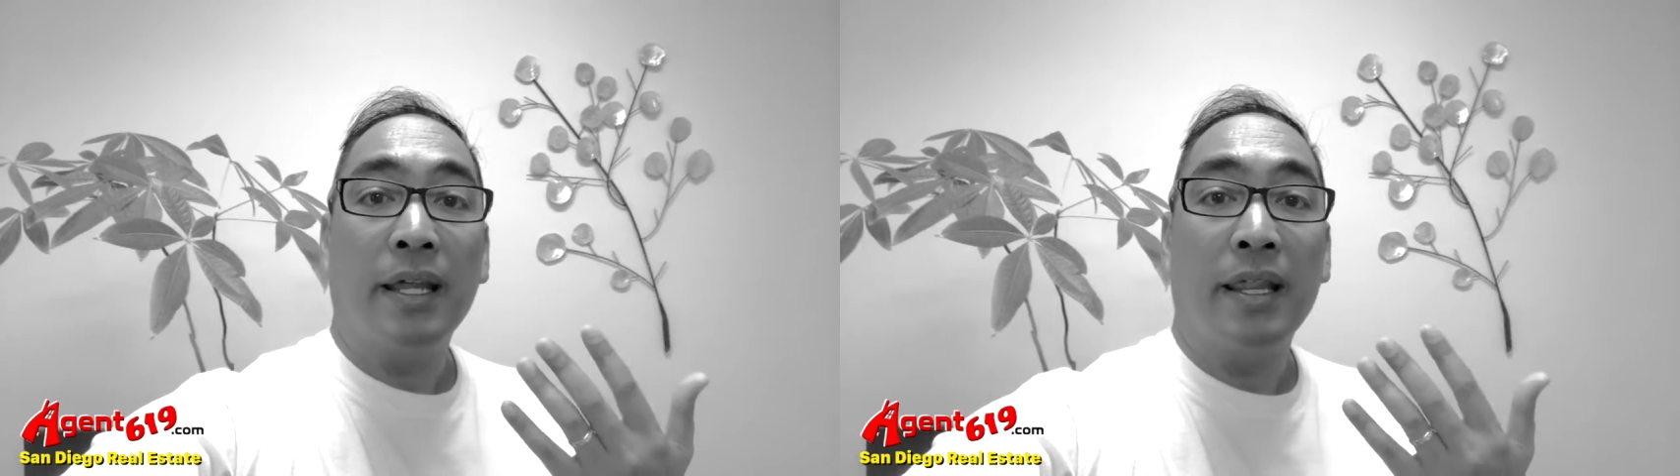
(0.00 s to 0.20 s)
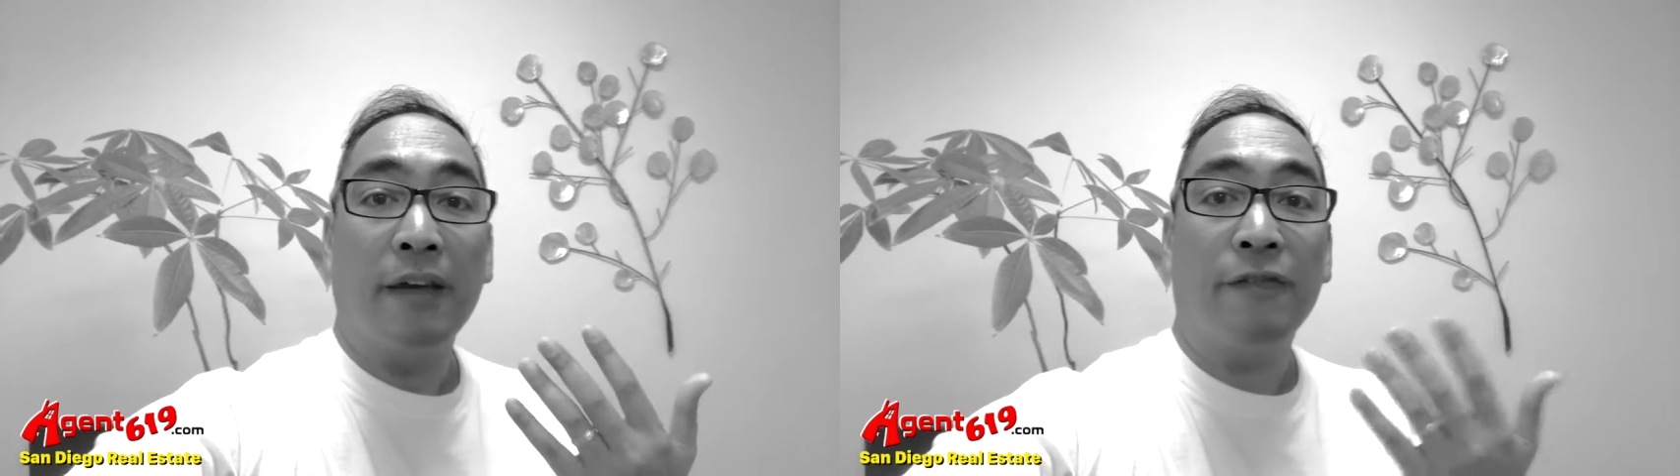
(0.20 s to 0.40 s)

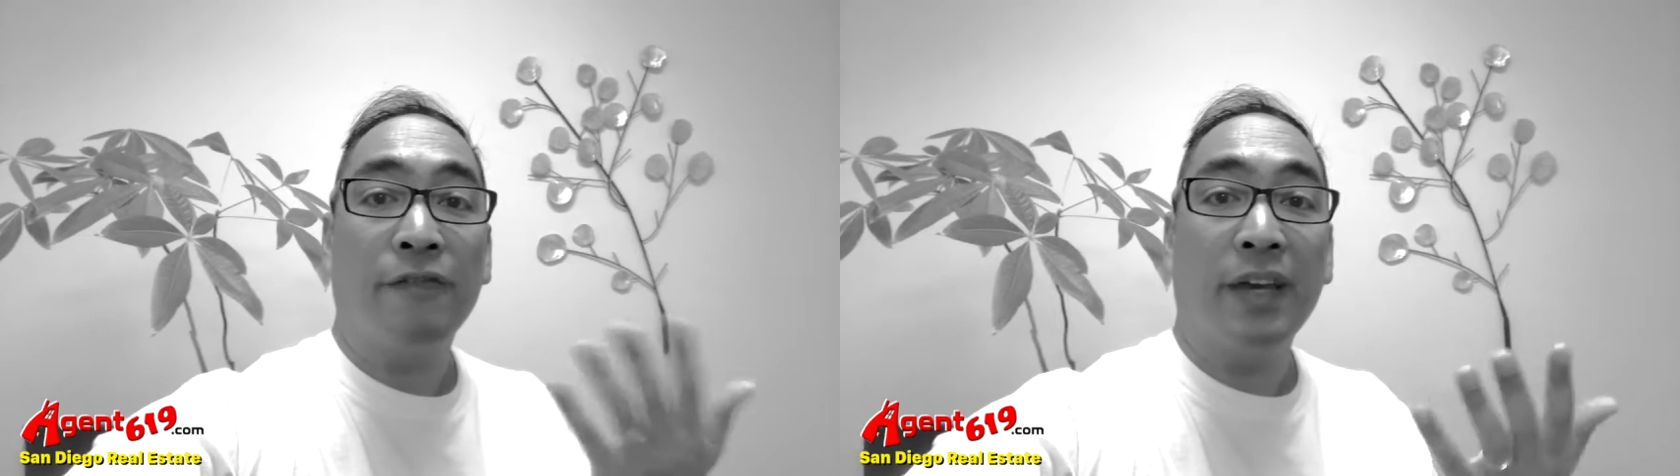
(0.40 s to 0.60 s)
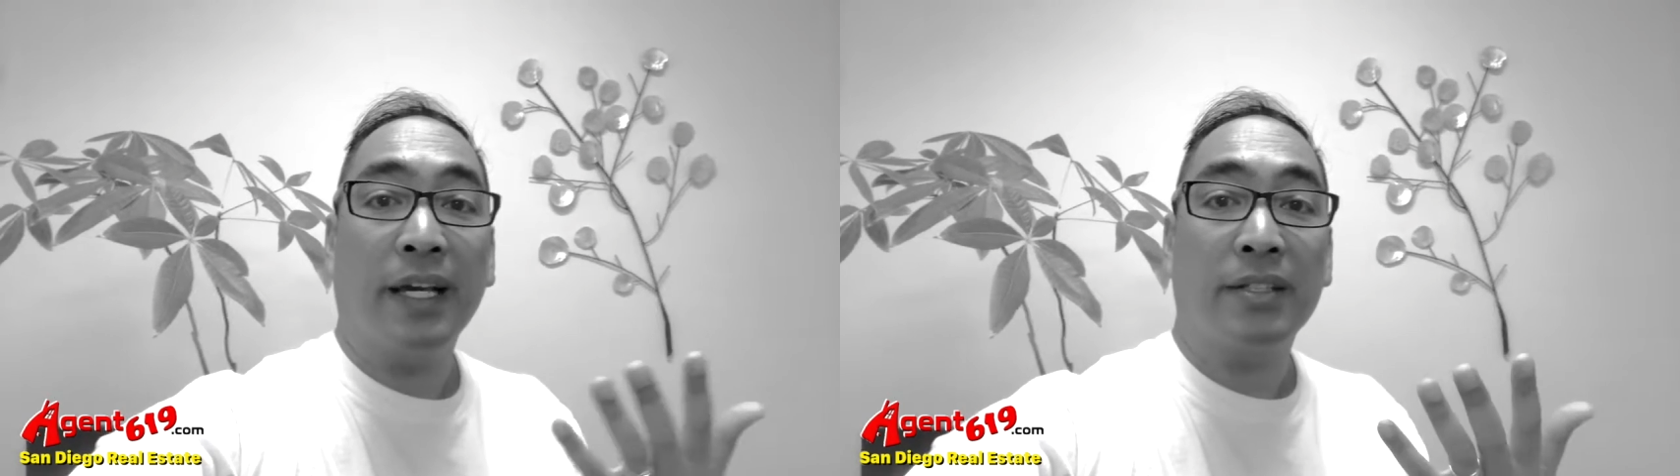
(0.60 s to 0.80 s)
they
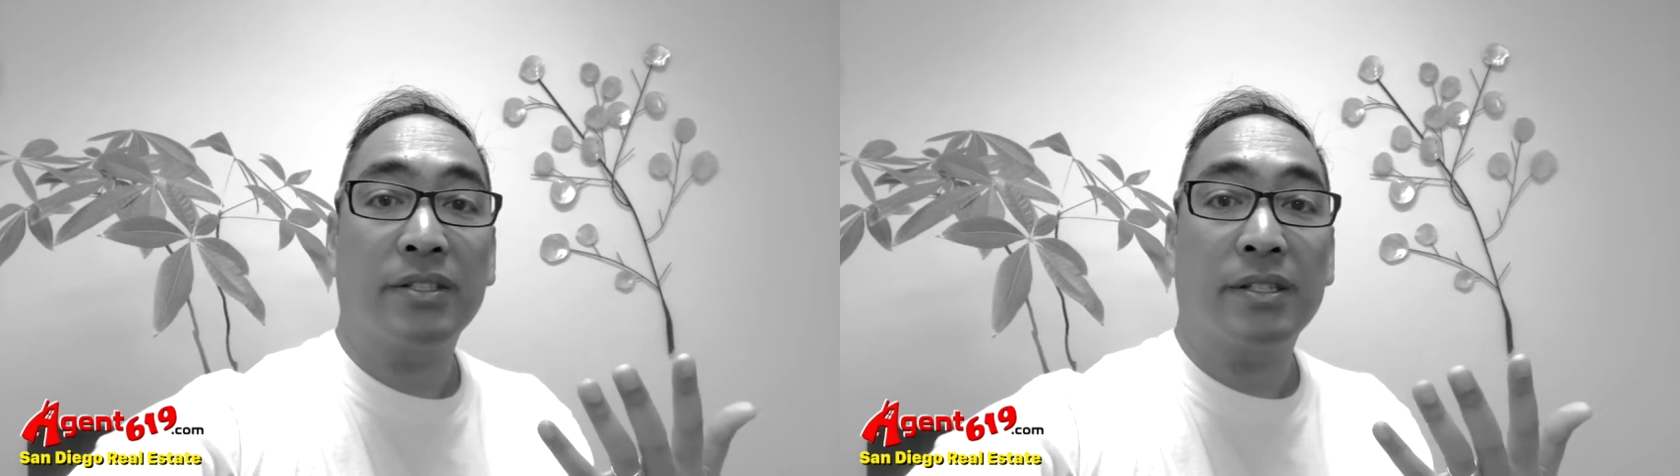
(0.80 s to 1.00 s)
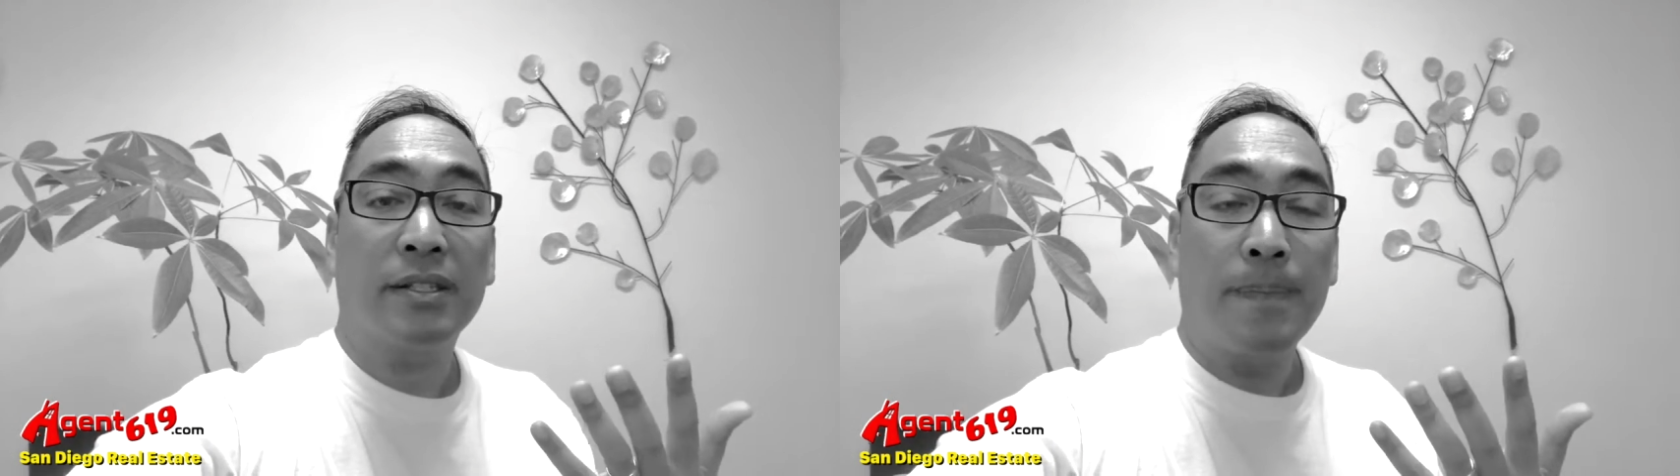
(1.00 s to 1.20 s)

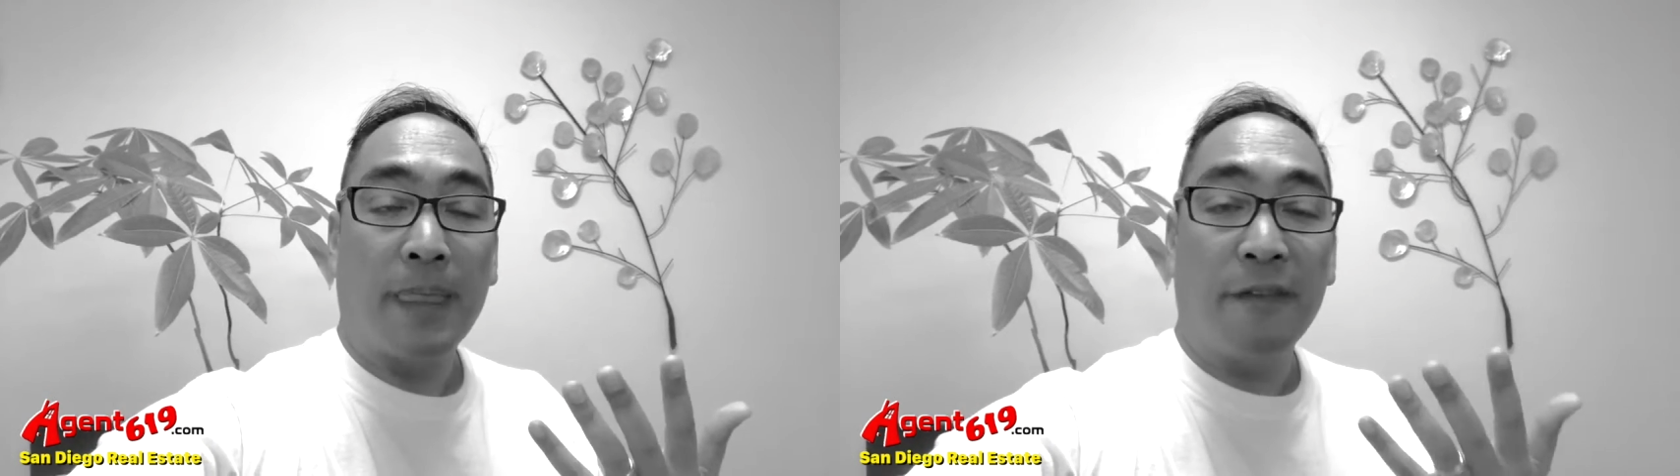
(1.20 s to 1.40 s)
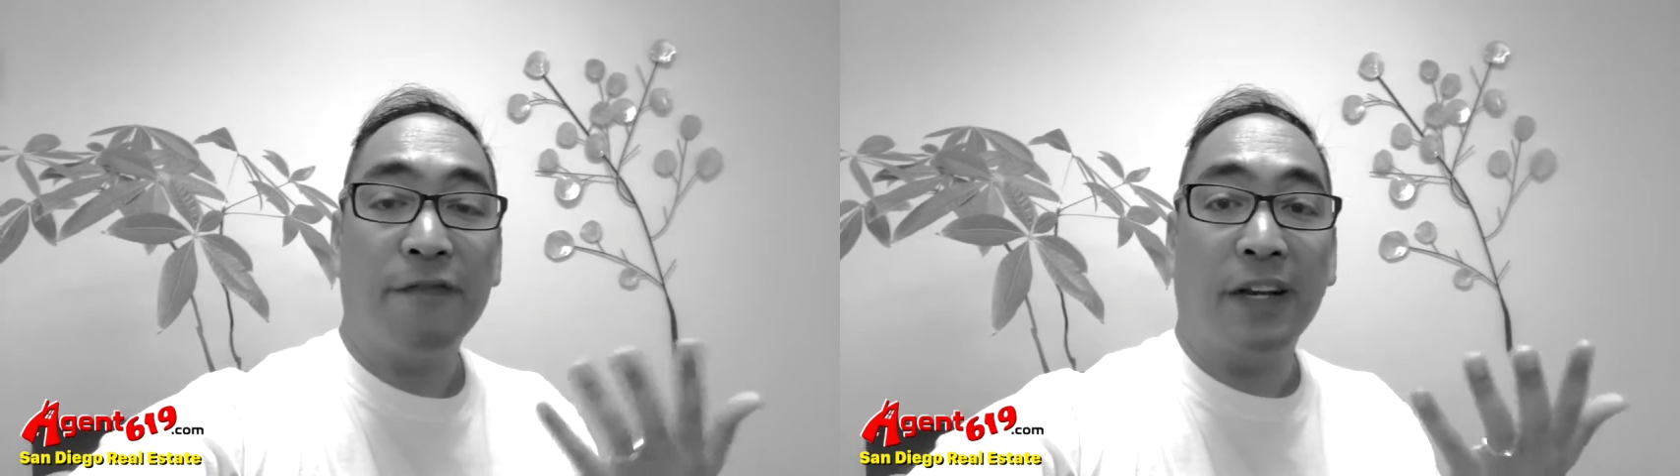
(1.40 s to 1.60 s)

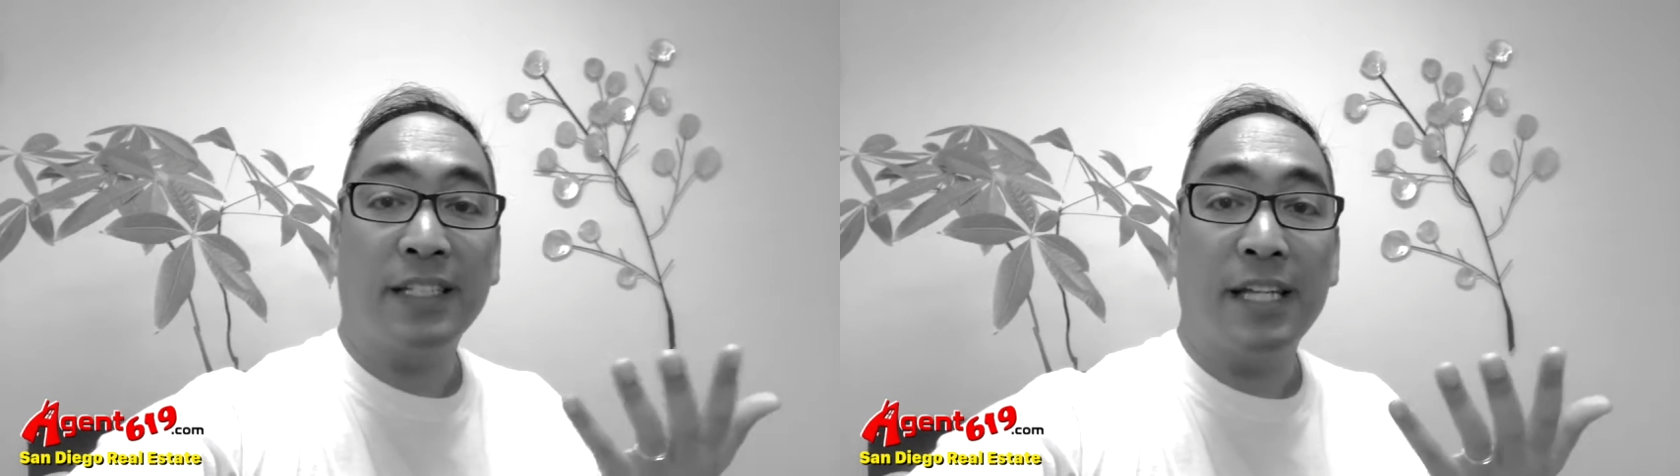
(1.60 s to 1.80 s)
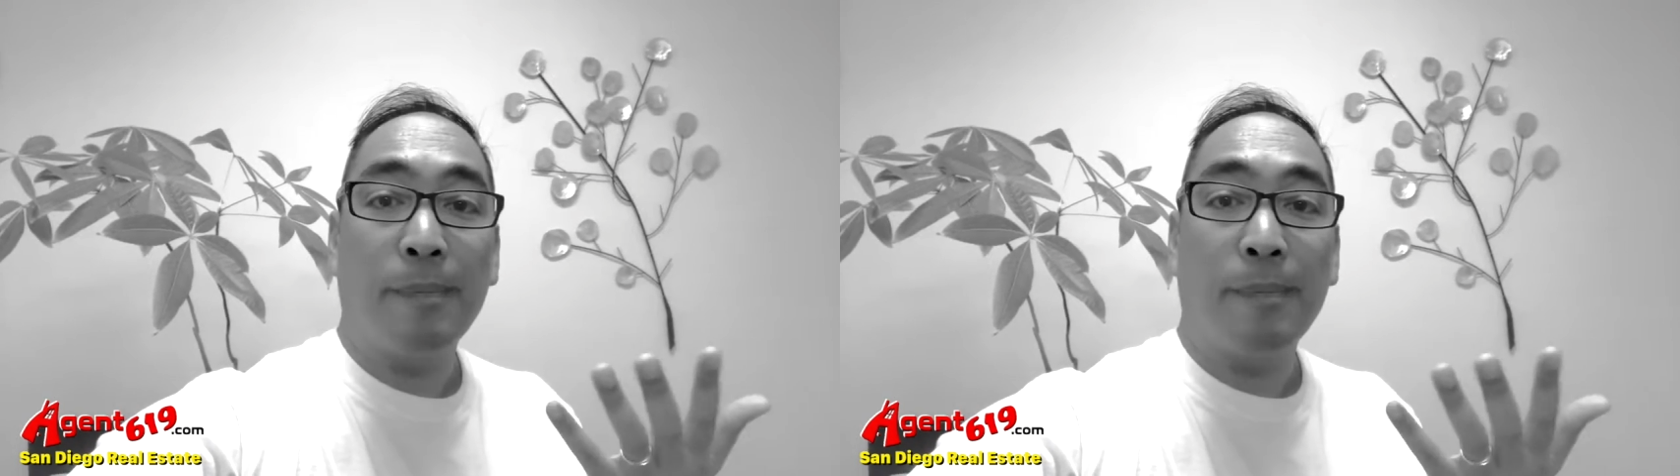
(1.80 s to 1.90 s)
fixed